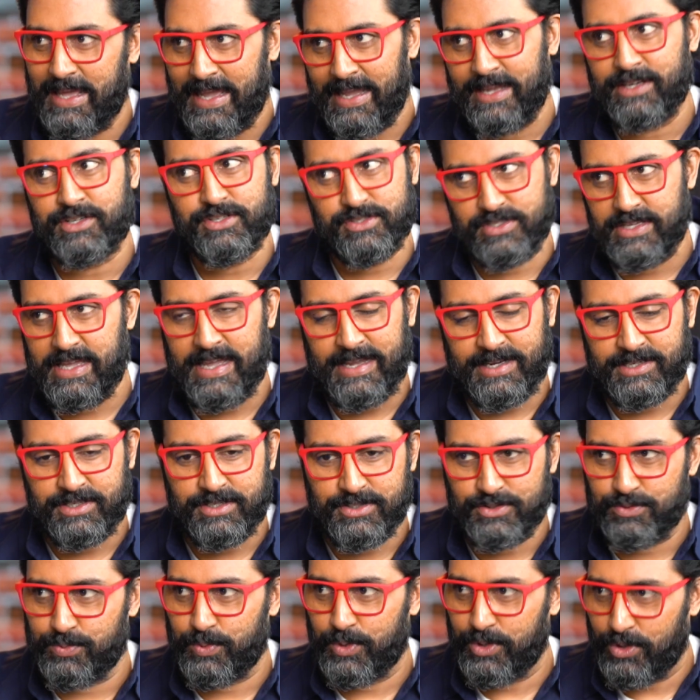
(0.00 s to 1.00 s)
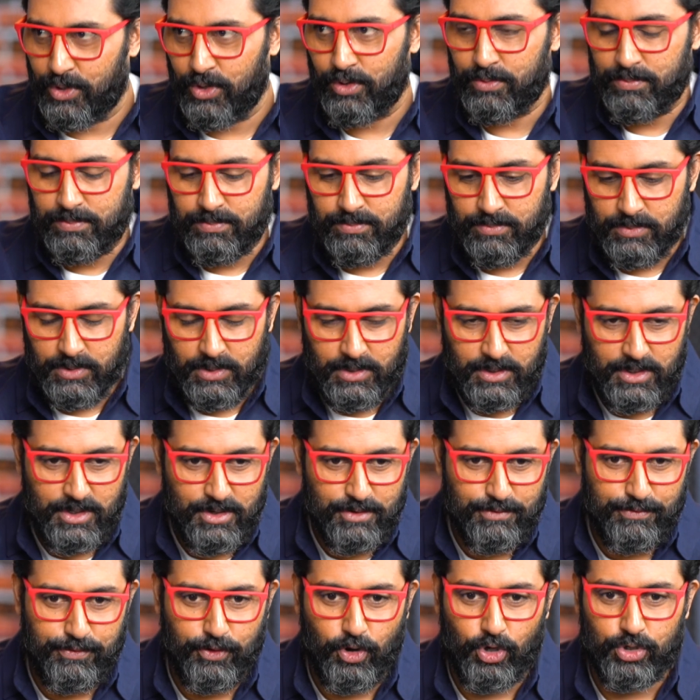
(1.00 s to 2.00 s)
I mean, actors are actors. We're all
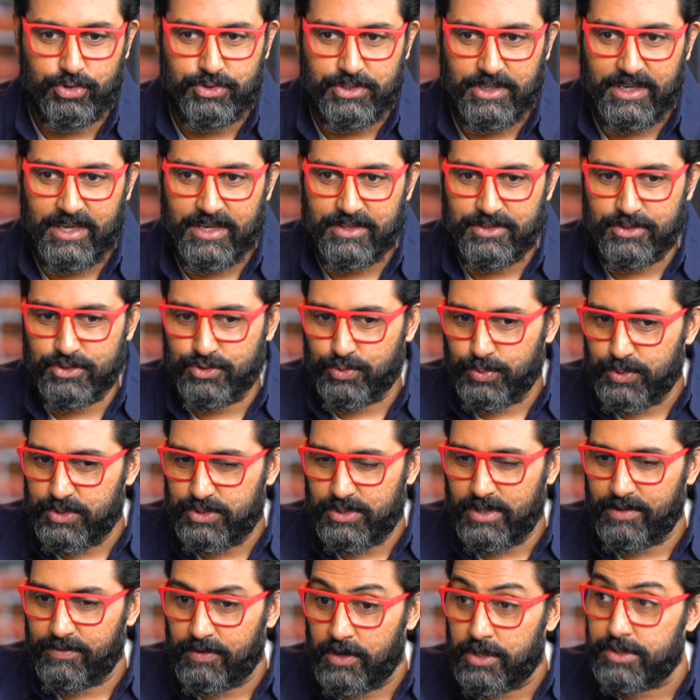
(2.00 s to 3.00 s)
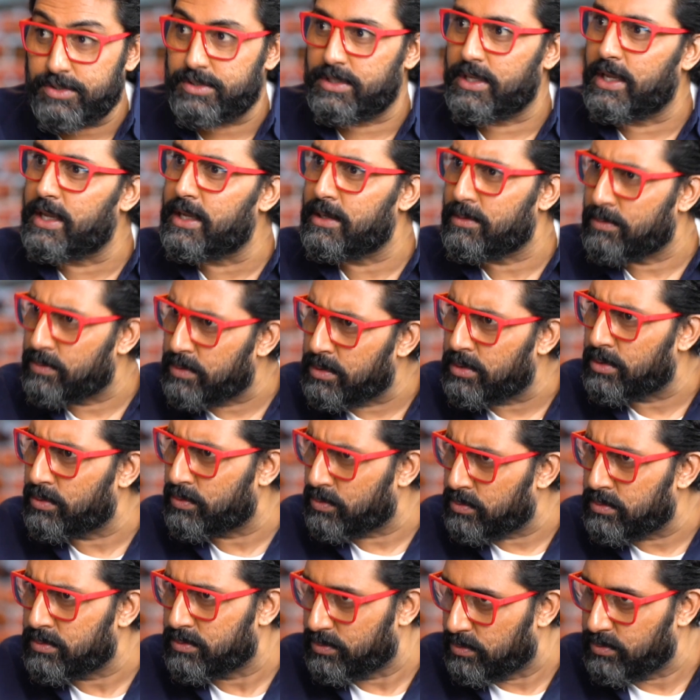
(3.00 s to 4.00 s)
flocked together. So we used to have lunch and say, hey, you
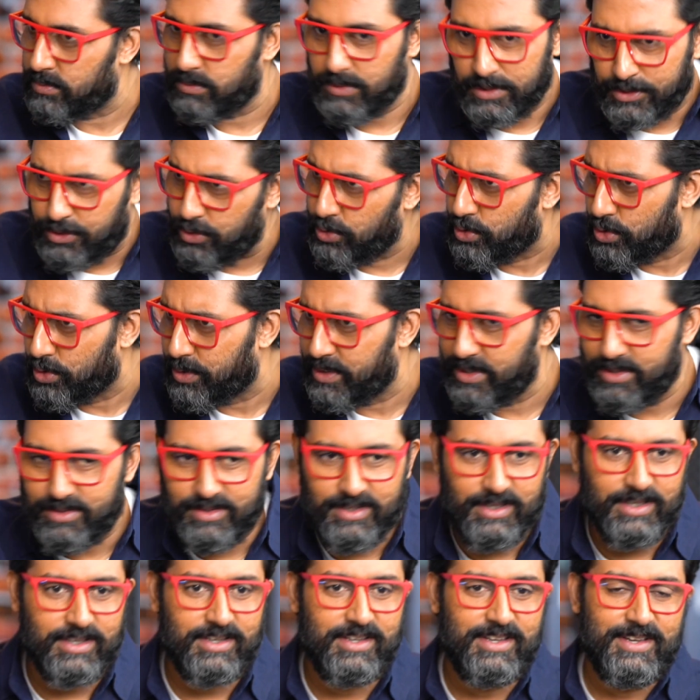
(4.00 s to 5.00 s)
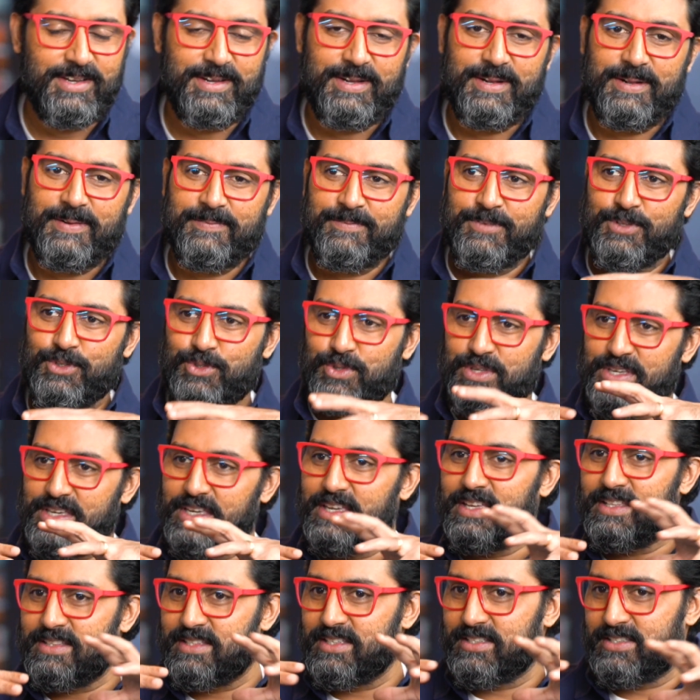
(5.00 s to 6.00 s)
know, do you know anything? So
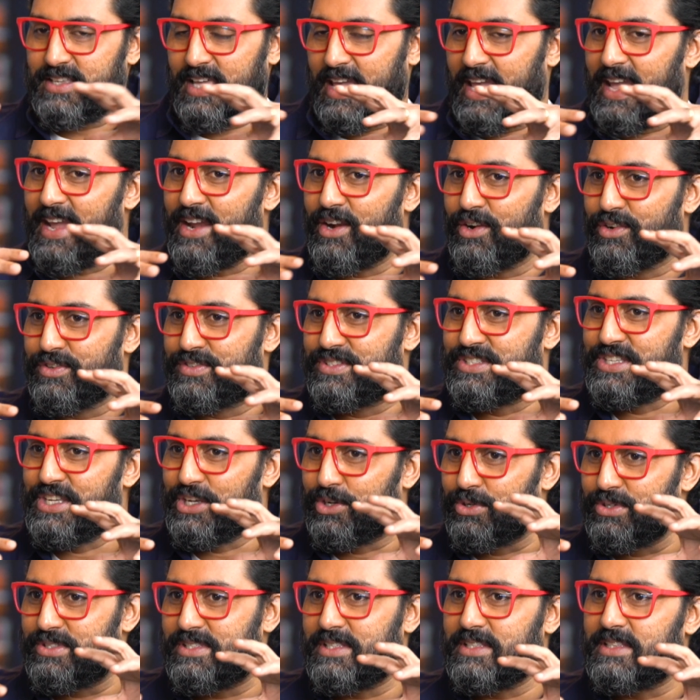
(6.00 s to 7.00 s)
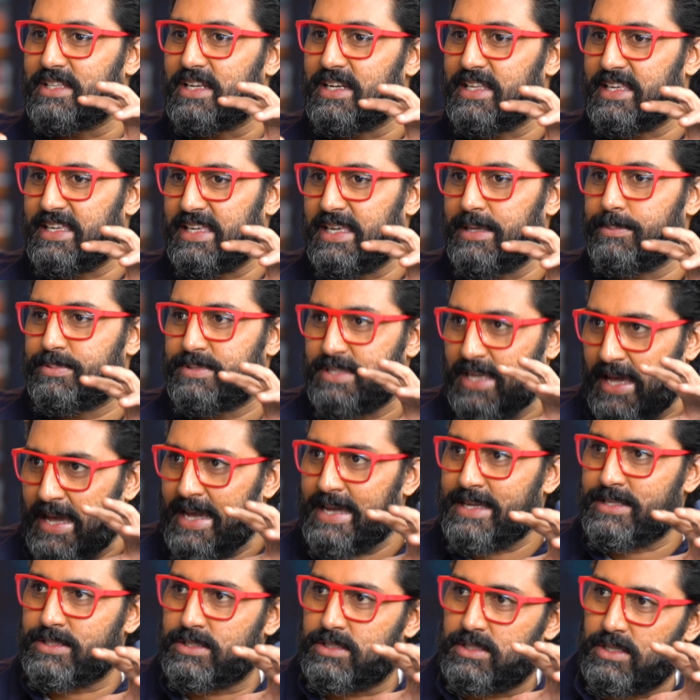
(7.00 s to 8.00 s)
there's an air of secrecy that he keeps
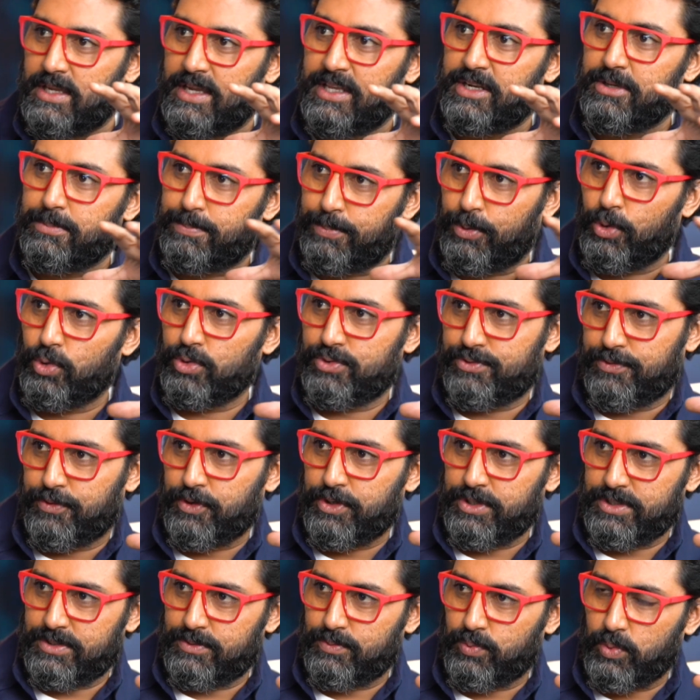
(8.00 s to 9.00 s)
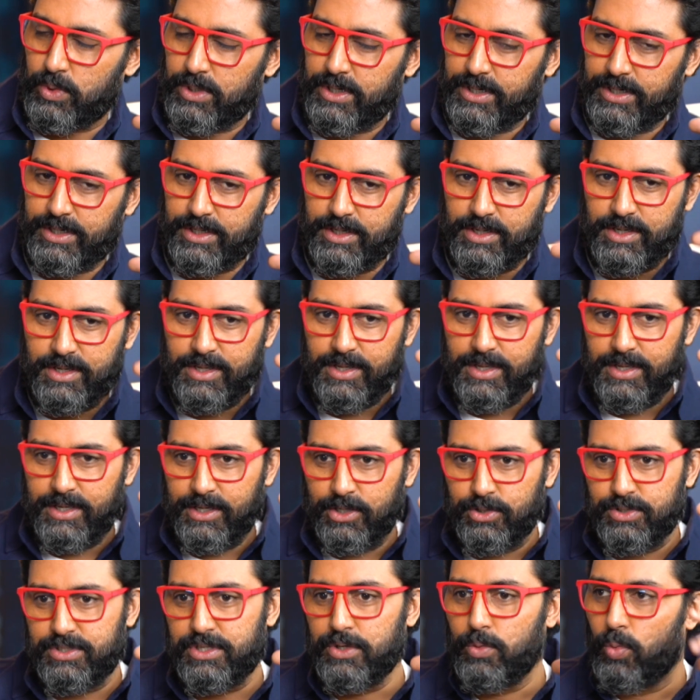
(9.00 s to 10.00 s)
as an approach for his work
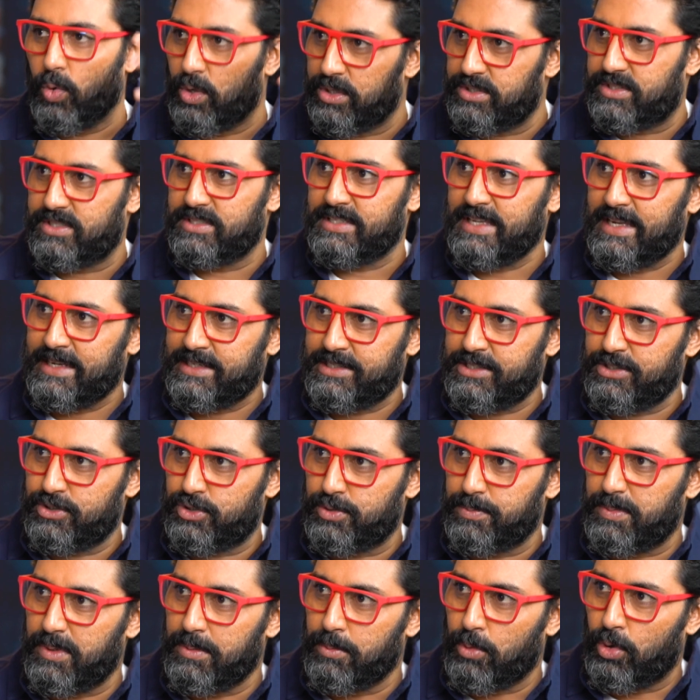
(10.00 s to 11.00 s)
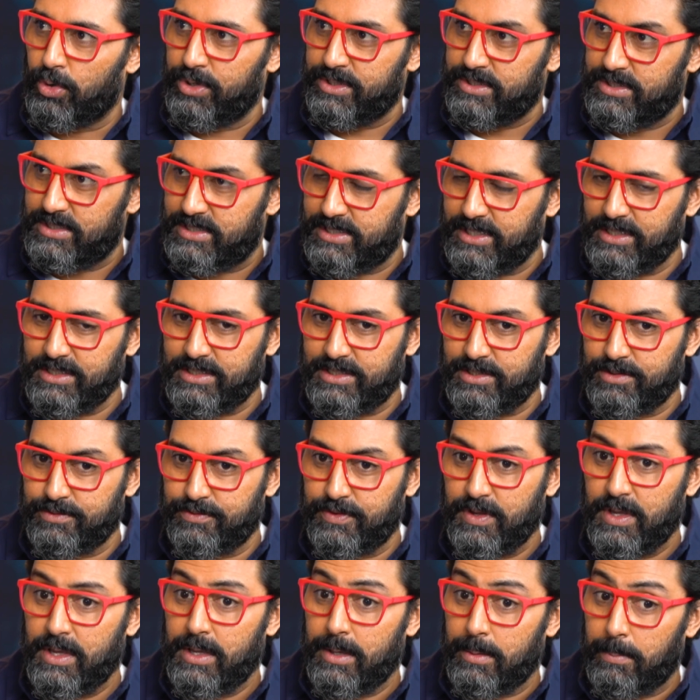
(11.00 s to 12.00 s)
because he wants his actors to be more
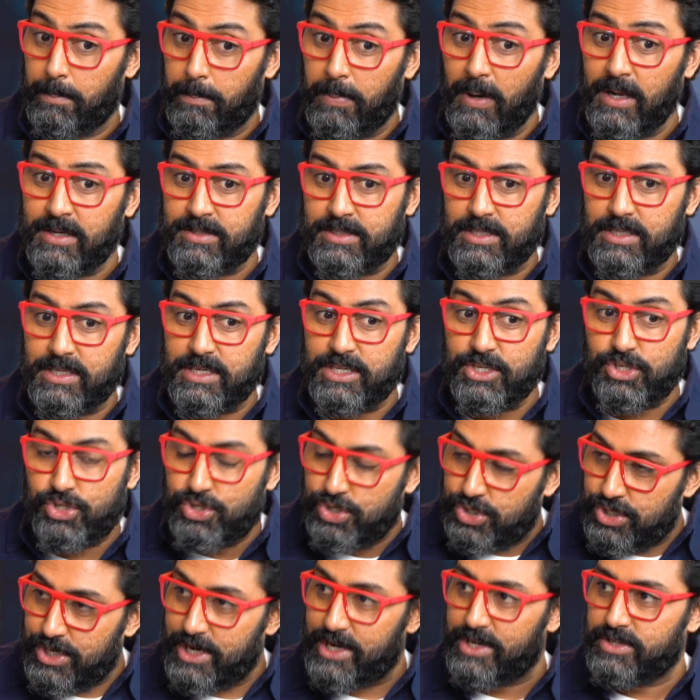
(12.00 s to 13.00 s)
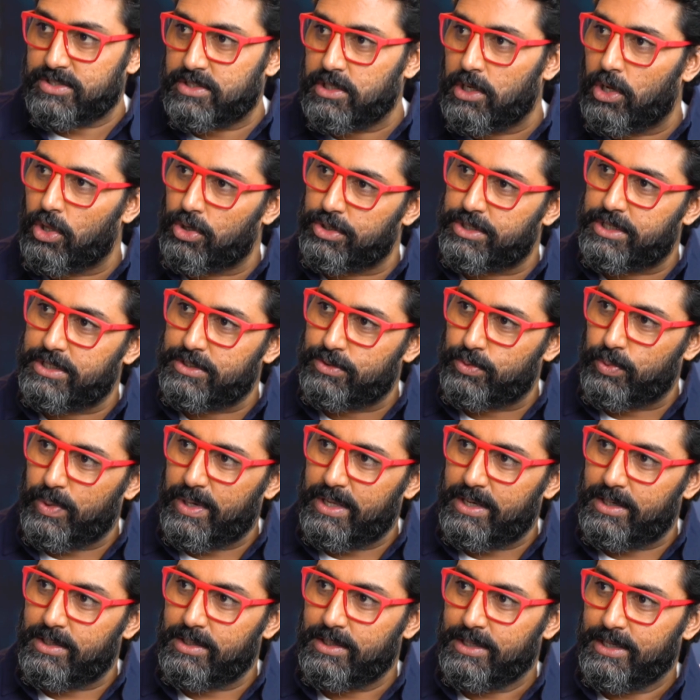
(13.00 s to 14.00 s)
instinctive, but he shares a lot as
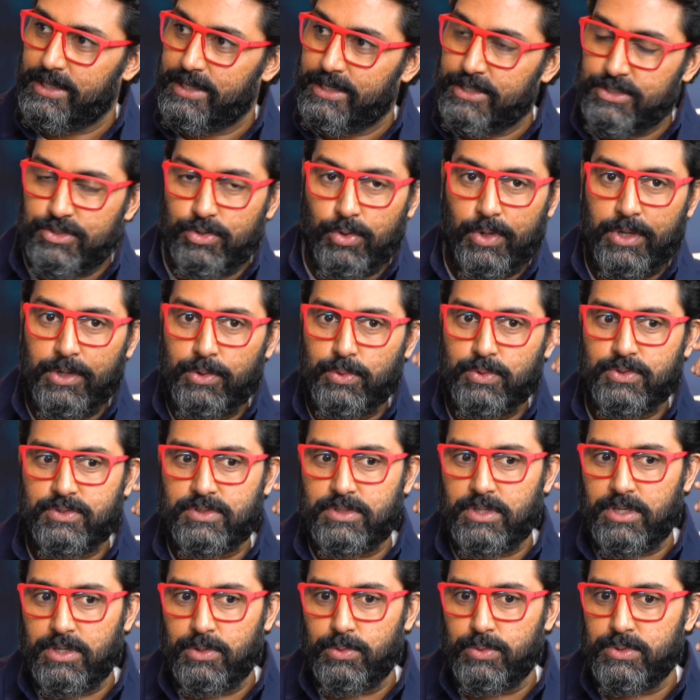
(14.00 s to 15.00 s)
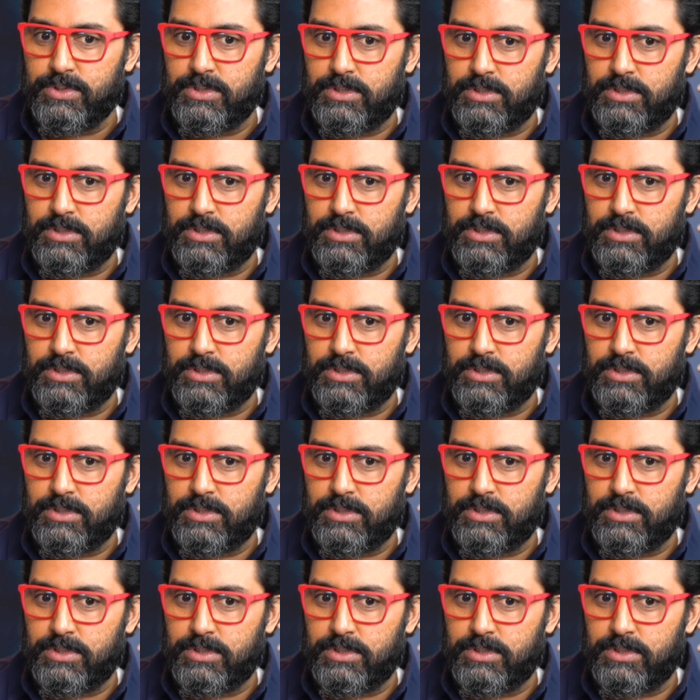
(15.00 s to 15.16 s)
well. So it was,